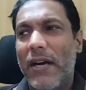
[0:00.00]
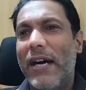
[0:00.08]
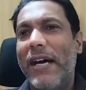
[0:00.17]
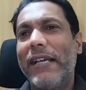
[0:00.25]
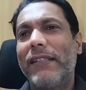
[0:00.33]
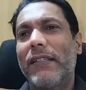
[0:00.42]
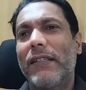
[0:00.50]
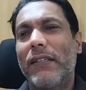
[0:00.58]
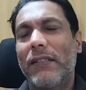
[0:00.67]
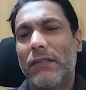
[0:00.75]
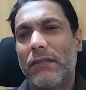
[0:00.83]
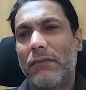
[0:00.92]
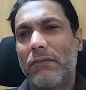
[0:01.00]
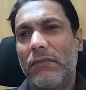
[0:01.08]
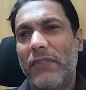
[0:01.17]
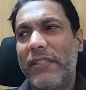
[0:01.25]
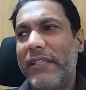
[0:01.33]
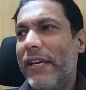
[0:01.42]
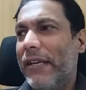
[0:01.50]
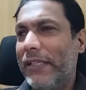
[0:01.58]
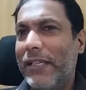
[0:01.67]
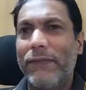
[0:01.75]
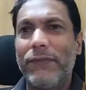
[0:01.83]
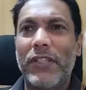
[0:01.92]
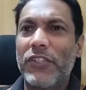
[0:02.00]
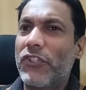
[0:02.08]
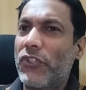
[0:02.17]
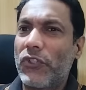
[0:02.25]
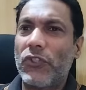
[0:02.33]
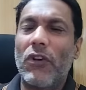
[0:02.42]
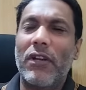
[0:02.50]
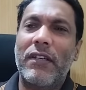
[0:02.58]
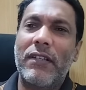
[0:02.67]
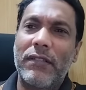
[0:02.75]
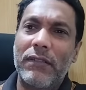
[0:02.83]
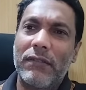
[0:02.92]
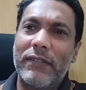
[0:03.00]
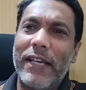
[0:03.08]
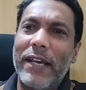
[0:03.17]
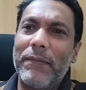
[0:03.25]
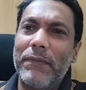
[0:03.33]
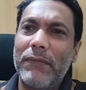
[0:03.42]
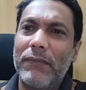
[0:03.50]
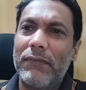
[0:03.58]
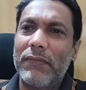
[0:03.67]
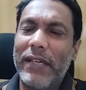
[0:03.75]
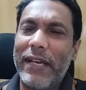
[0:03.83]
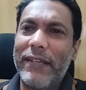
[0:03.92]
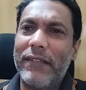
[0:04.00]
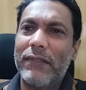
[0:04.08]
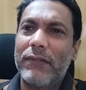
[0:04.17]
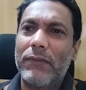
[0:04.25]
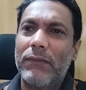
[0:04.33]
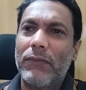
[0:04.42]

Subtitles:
Either ENDF just shot them dead,